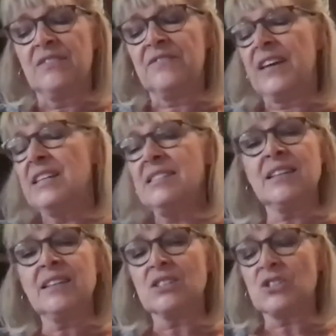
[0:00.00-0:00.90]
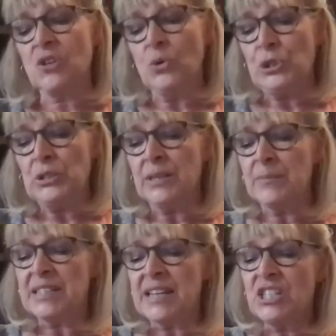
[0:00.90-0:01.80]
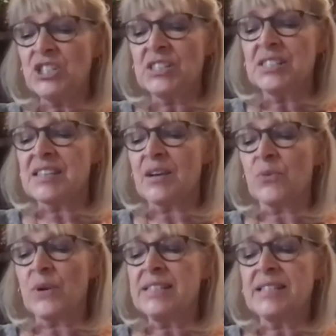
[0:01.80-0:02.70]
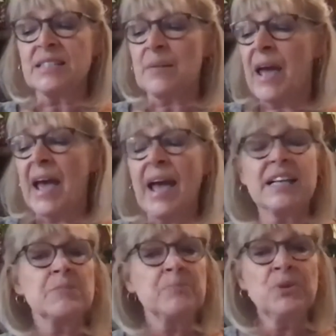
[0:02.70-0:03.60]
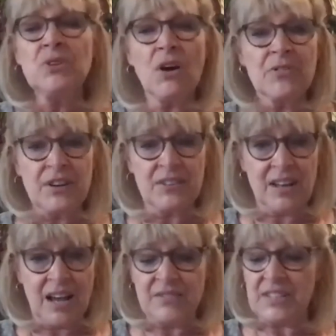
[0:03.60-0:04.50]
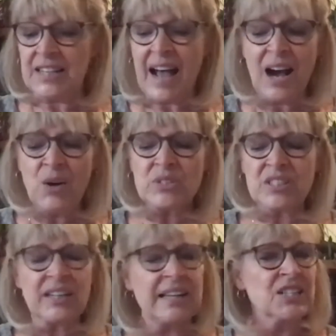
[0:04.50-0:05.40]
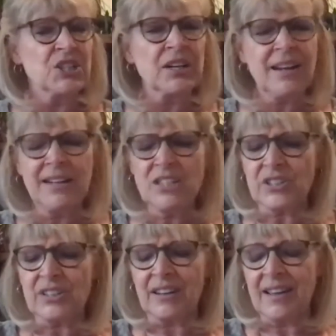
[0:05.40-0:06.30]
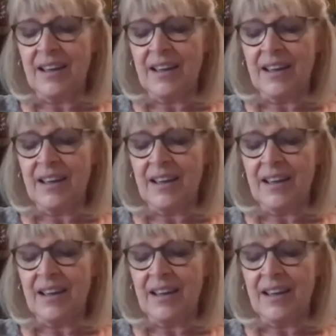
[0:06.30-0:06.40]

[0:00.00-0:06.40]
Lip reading: facing the social limitations that racism has put on their lives in housing and education,